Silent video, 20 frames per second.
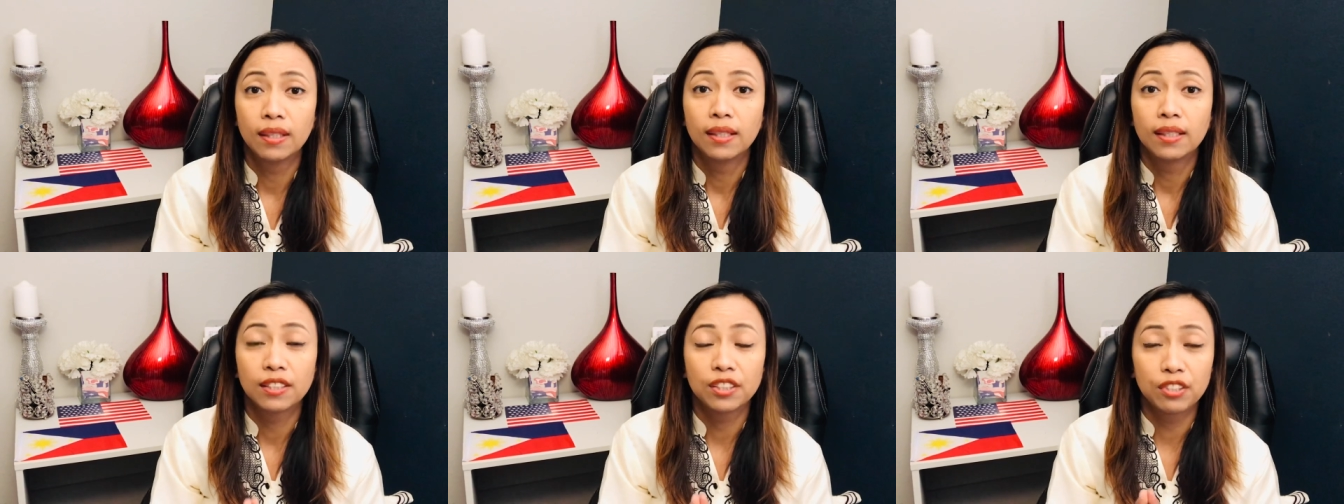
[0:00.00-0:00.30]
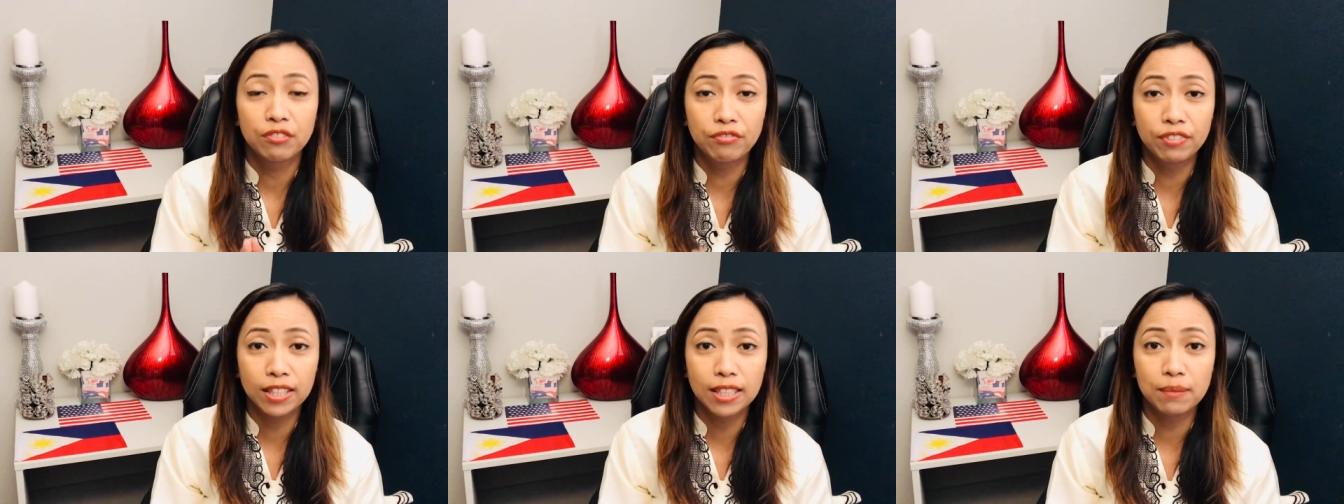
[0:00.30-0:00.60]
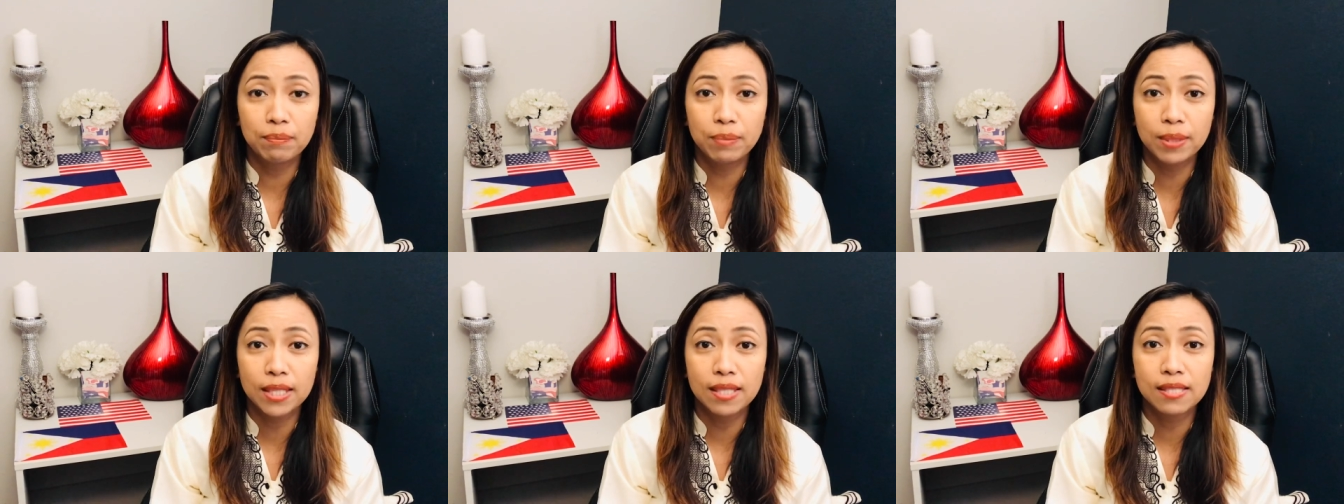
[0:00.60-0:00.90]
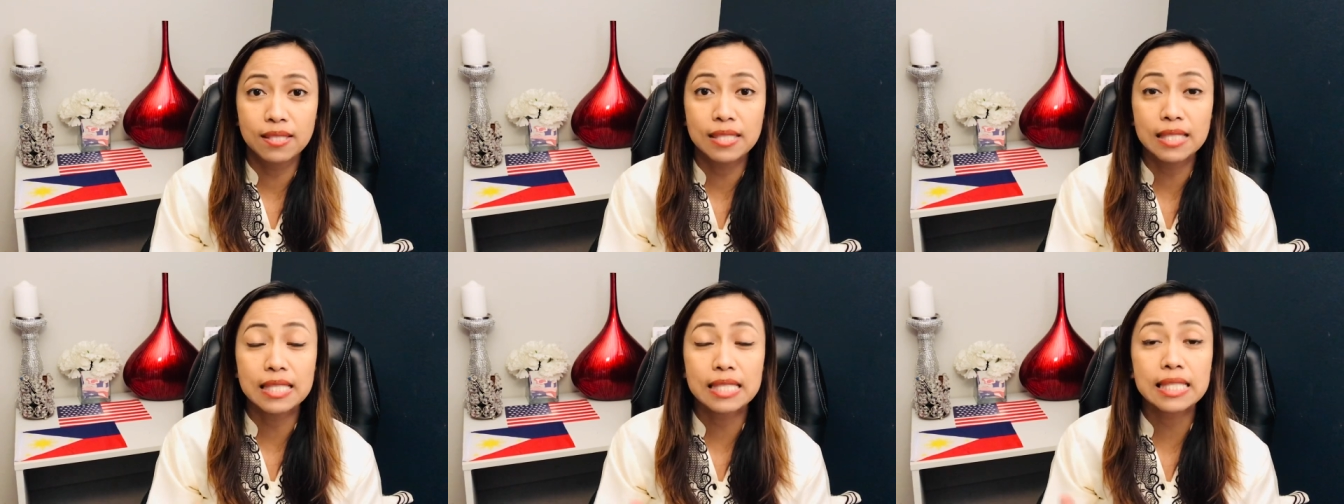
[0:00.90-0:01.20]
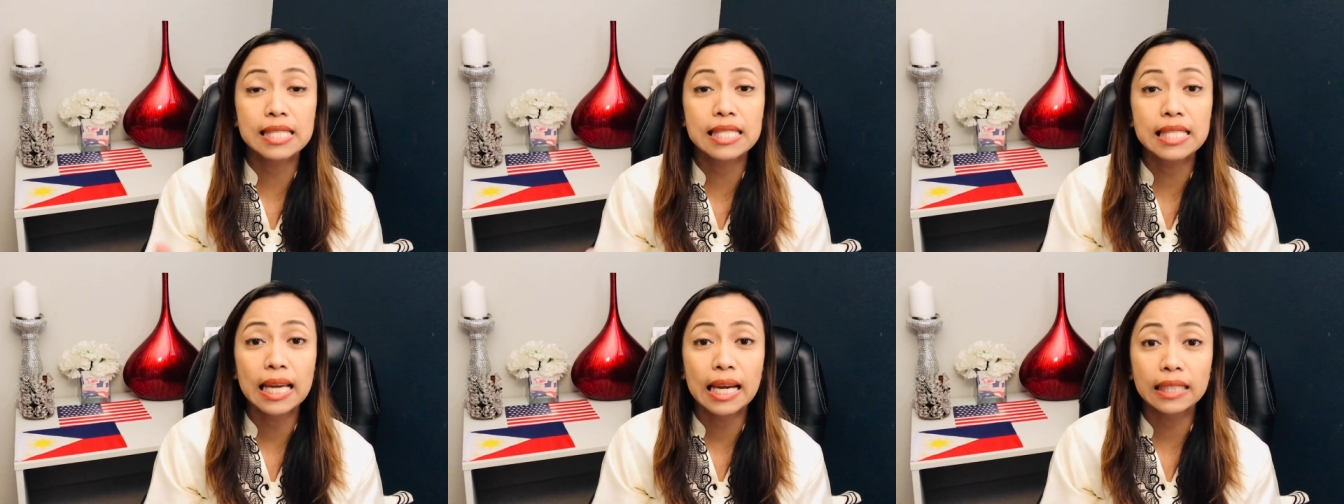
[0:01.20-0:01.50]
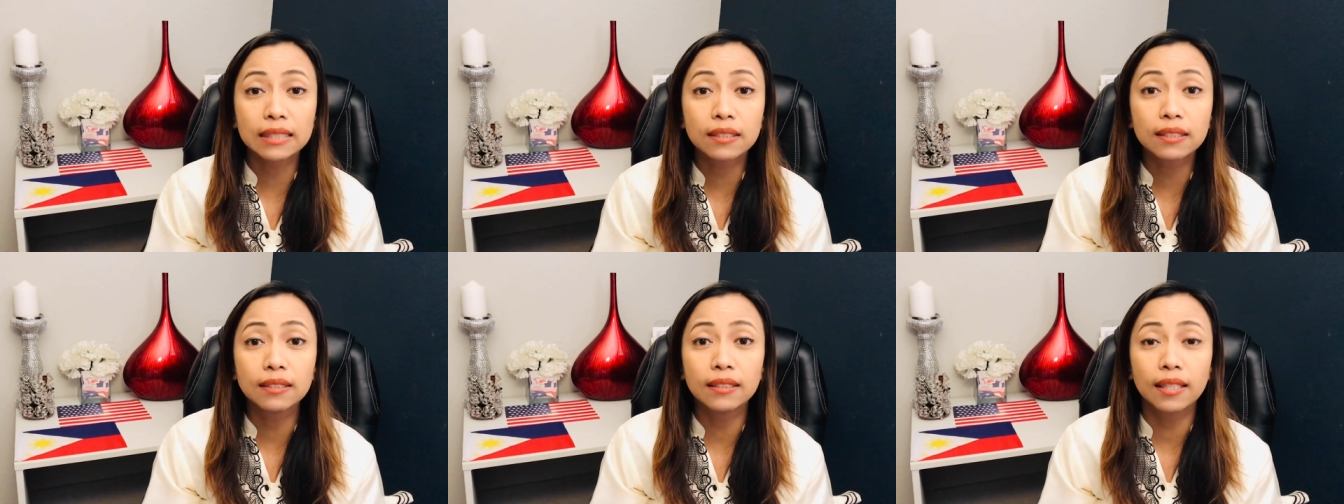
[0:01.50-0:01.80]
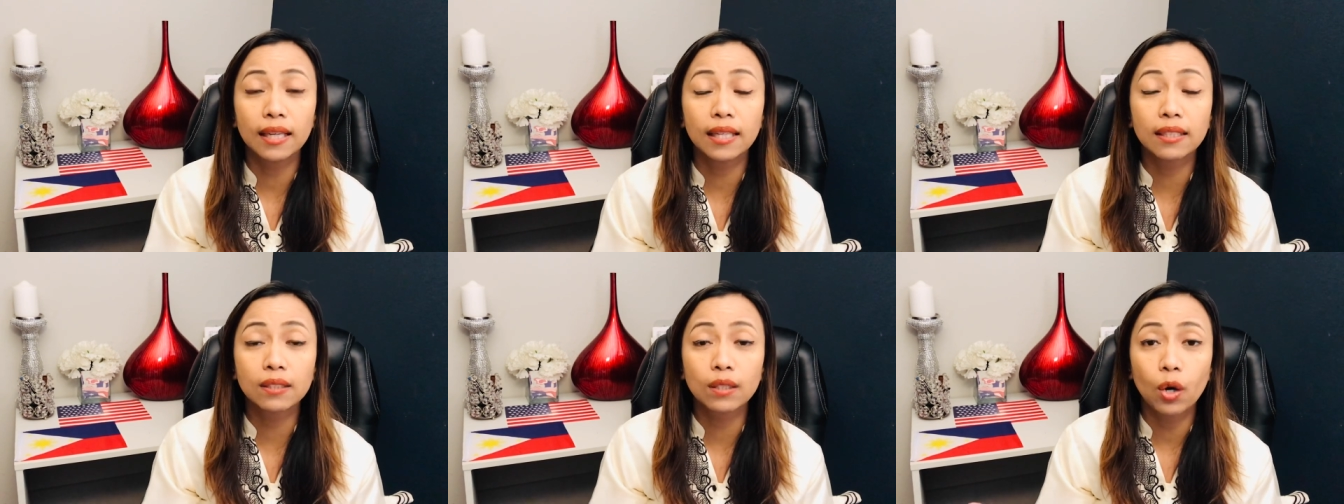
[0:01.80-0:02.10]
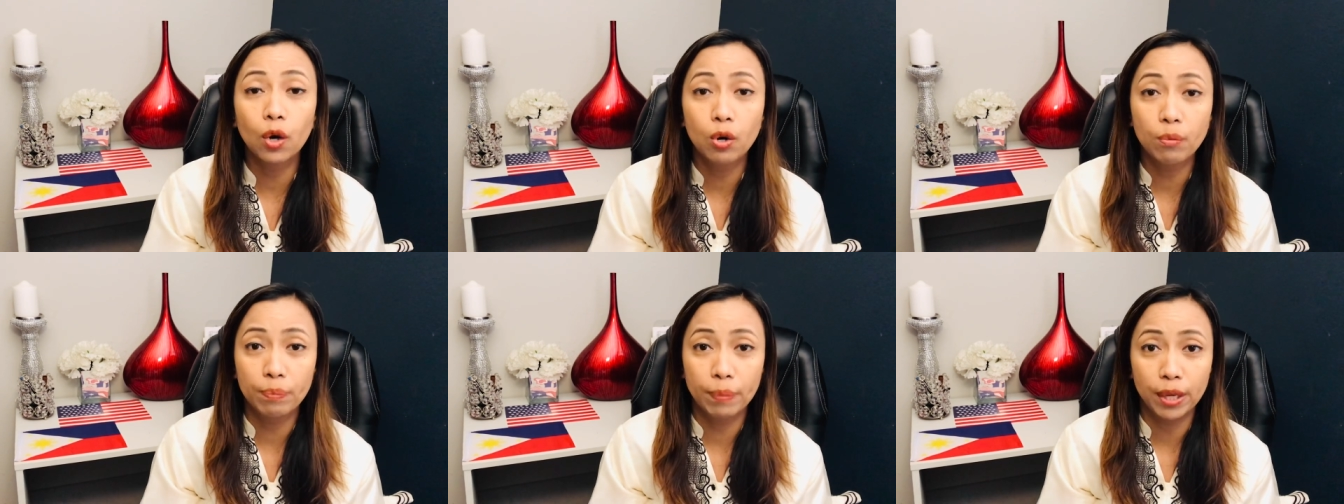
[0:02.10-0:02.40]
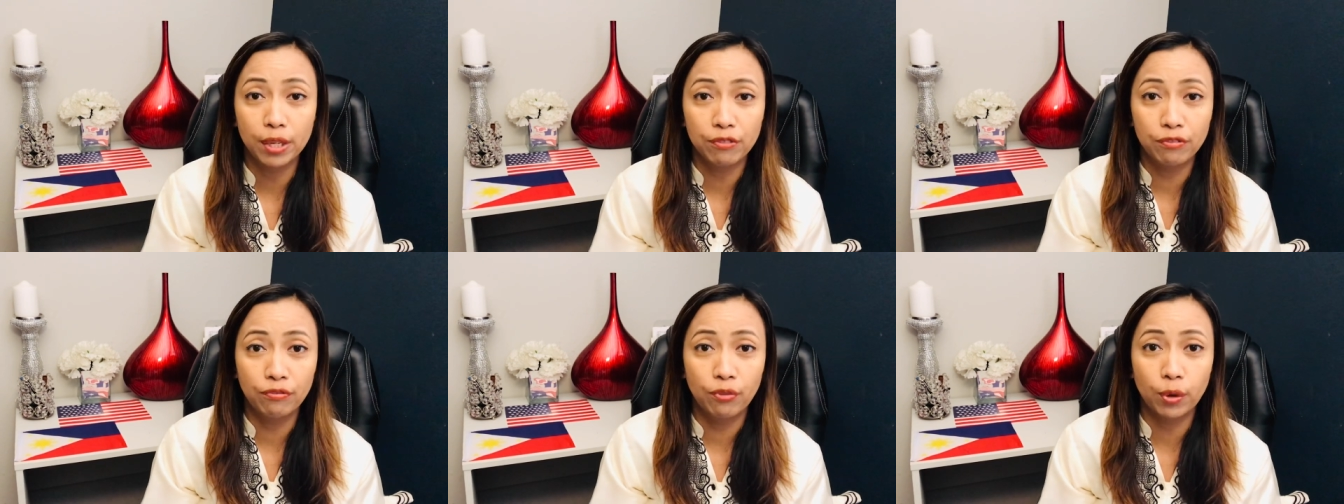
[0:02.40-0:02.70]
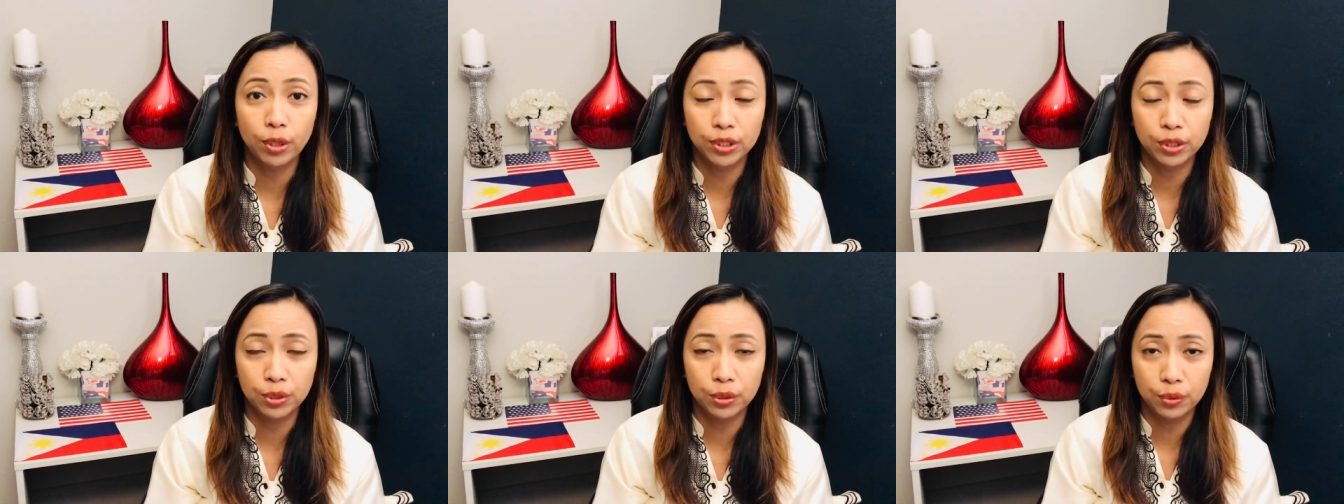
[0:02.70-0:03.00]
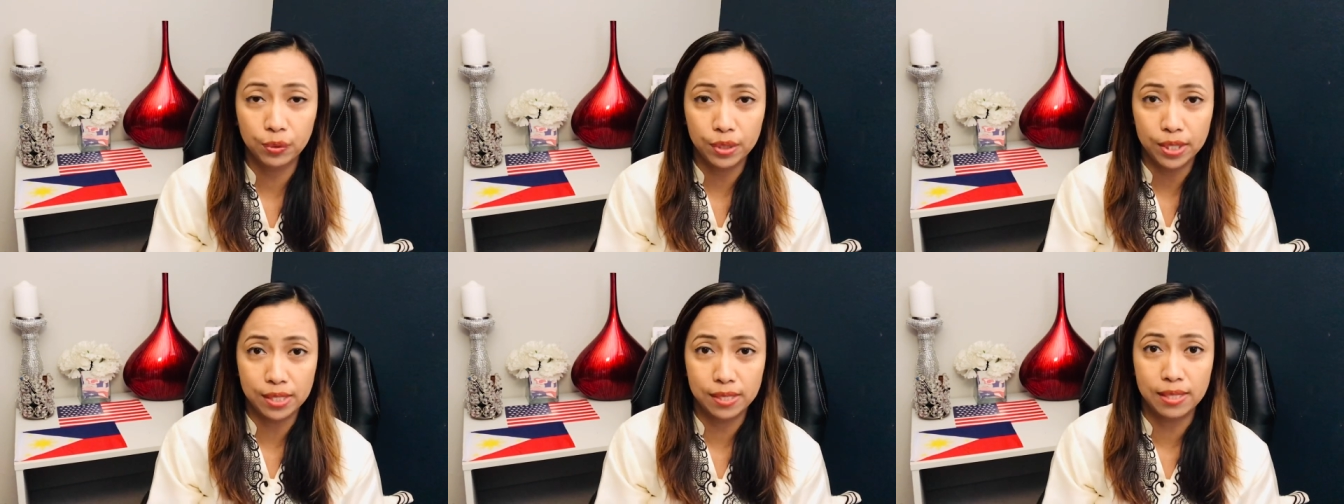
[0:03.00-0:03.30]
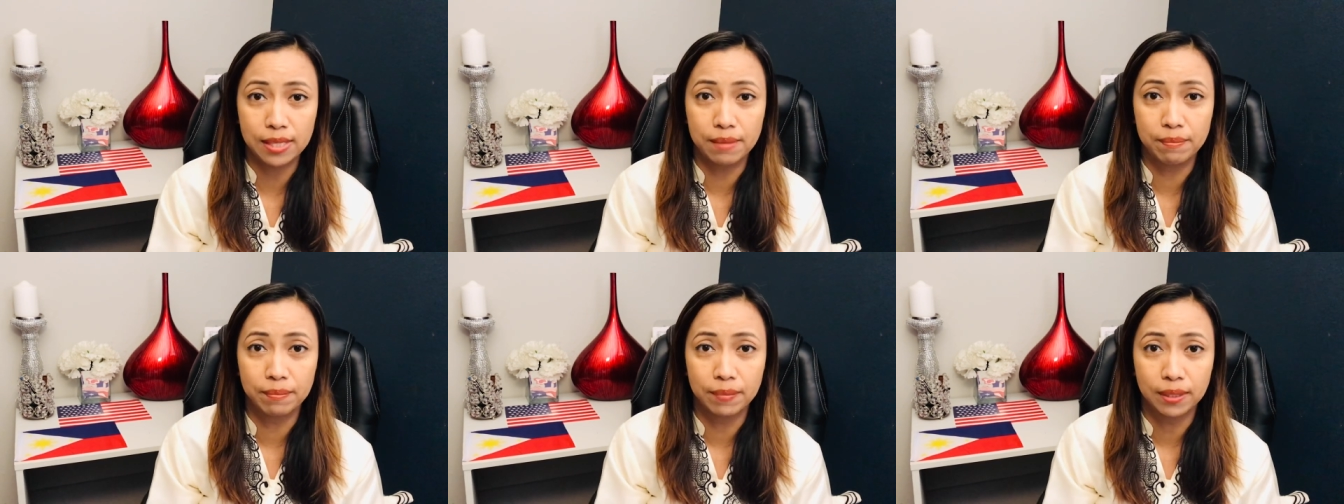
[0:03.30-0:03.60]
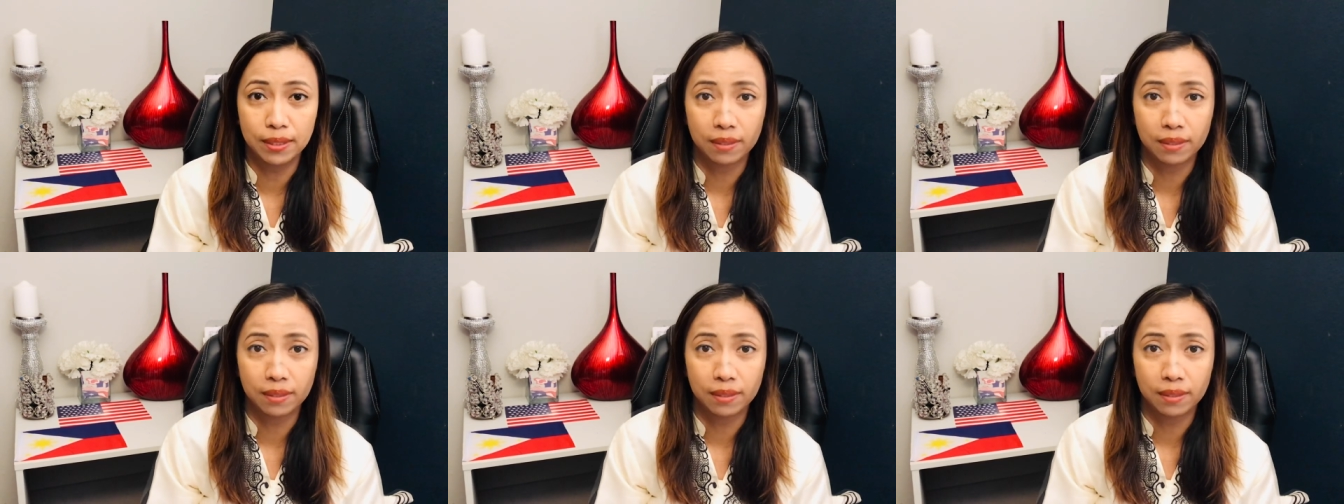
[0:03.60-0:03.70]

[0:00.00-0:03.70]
the Philippines is not yet open for tourism.